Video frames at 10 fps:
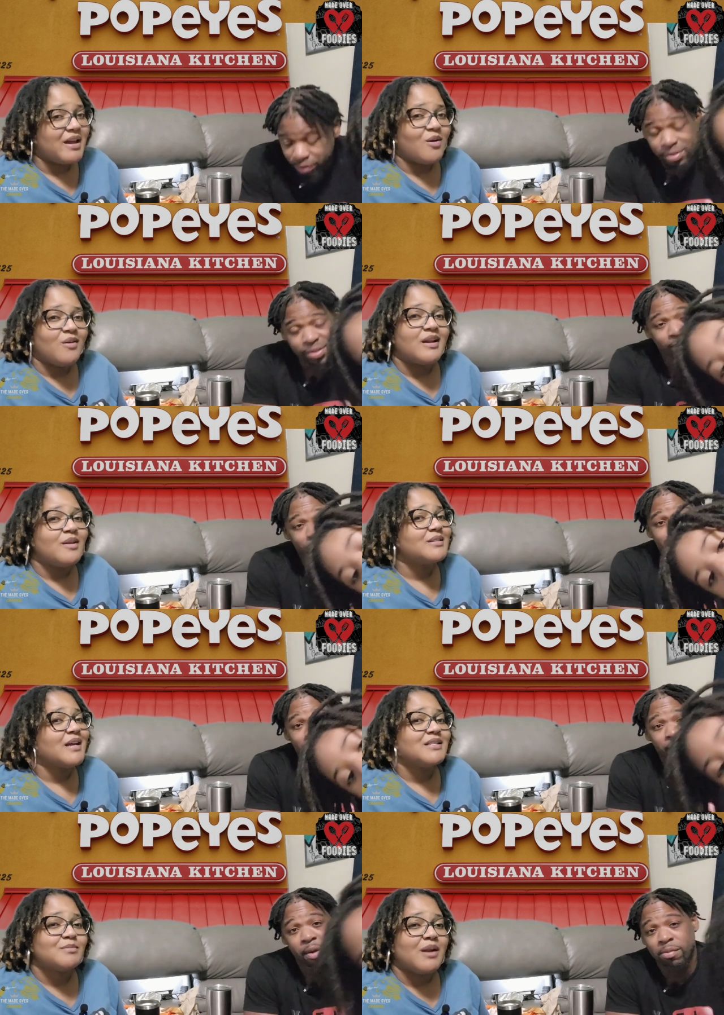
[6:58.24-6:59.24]
Speaker 1: of mayo on there. It's
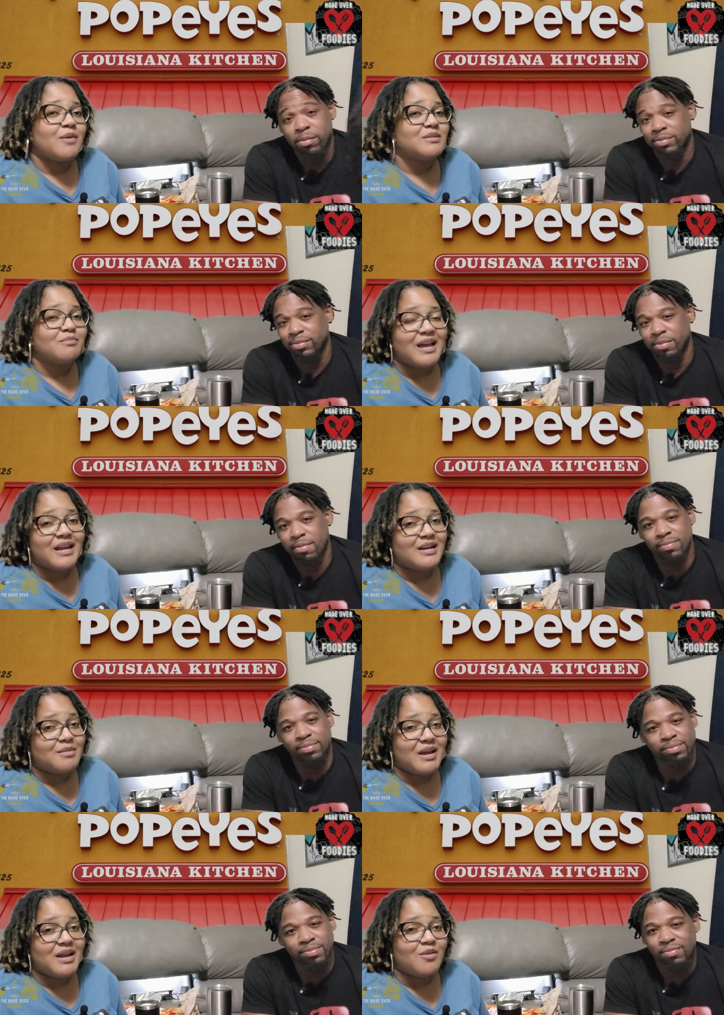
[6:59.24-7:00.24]
like somebody was mad at
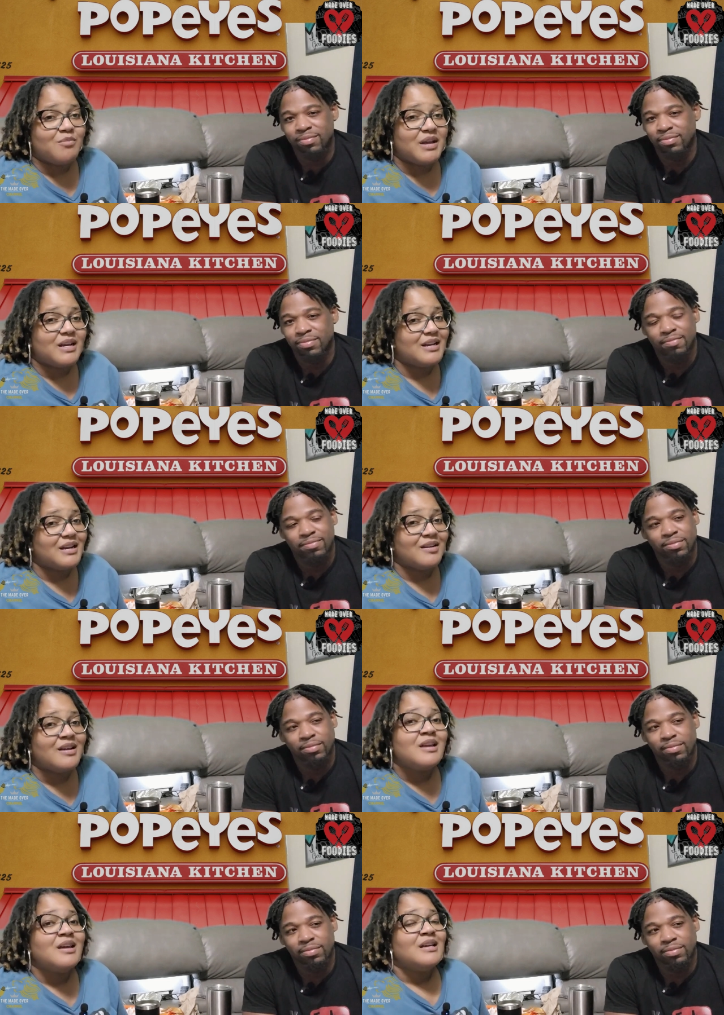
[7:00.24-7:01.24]
the mayo being in there.
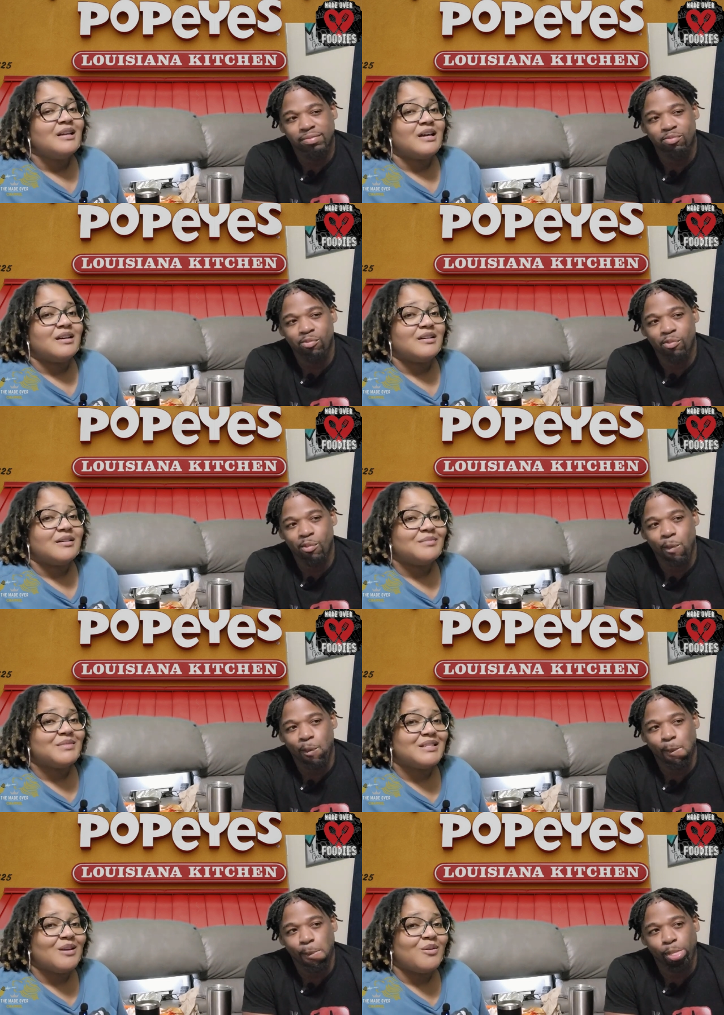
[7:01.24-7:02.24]
Um,
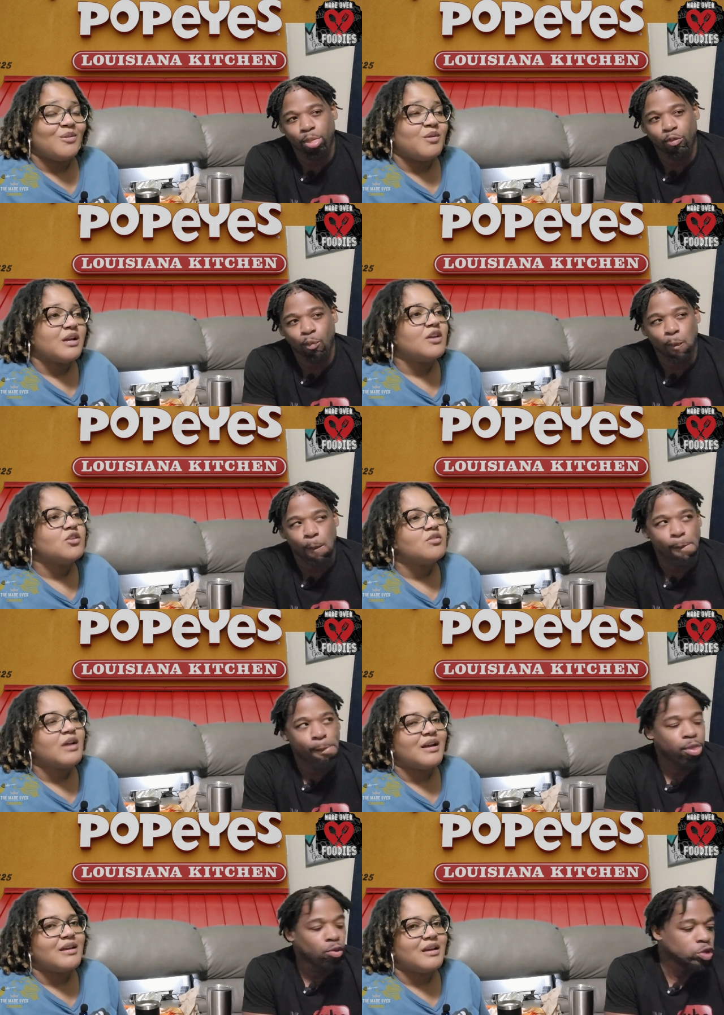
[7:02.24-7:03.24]
so can you
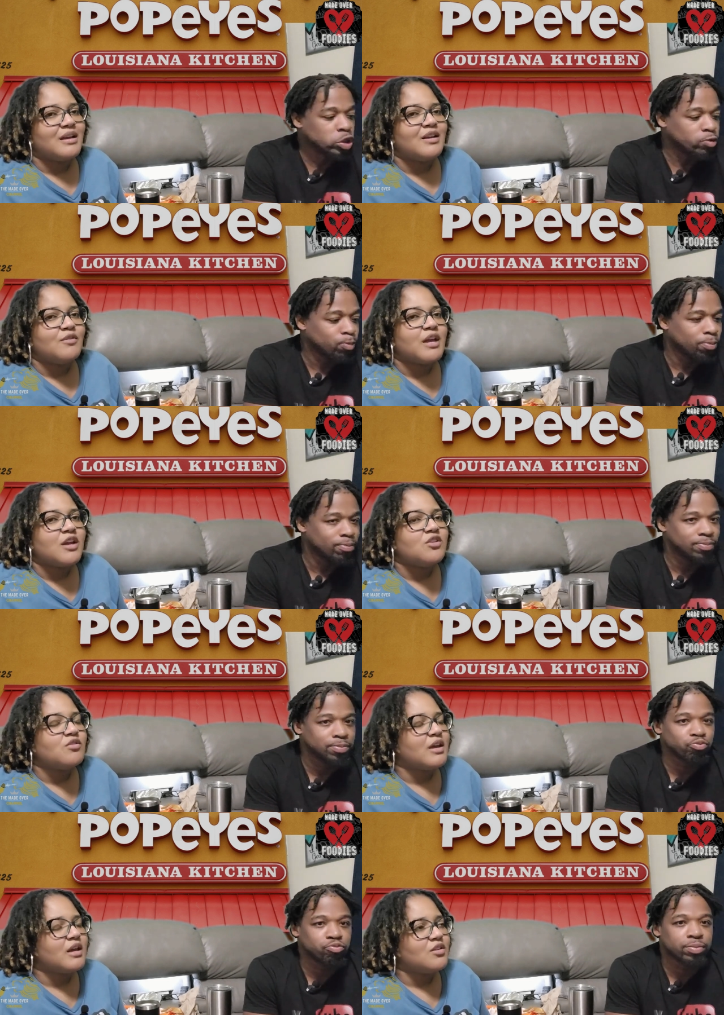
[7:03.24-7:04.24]
not get in? The, can
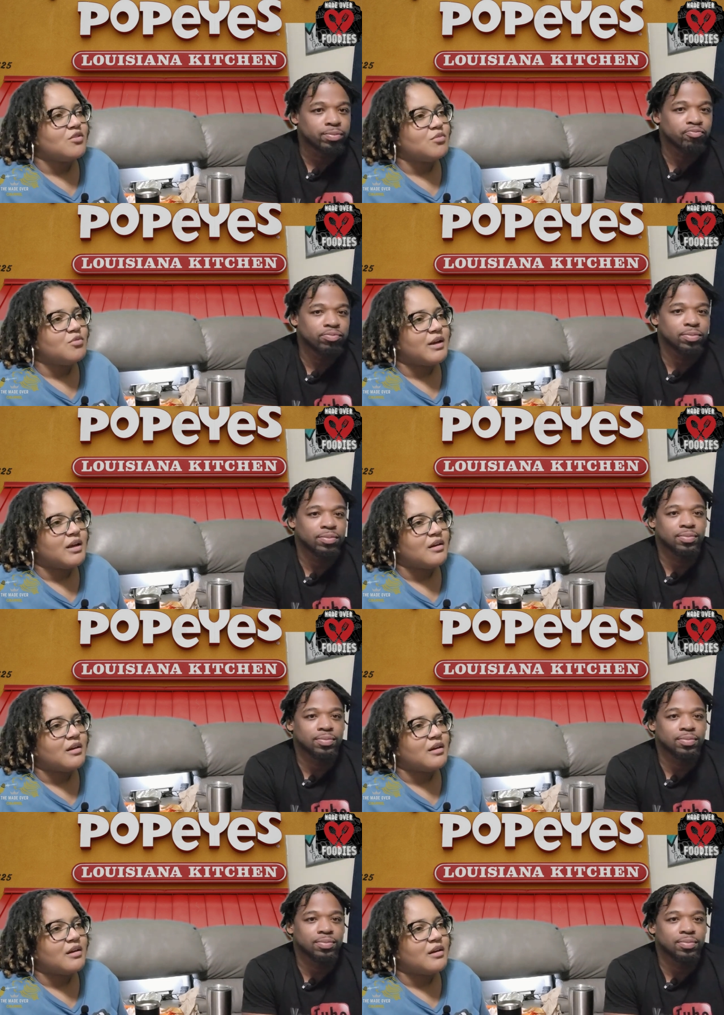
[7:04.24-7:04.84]
you can you move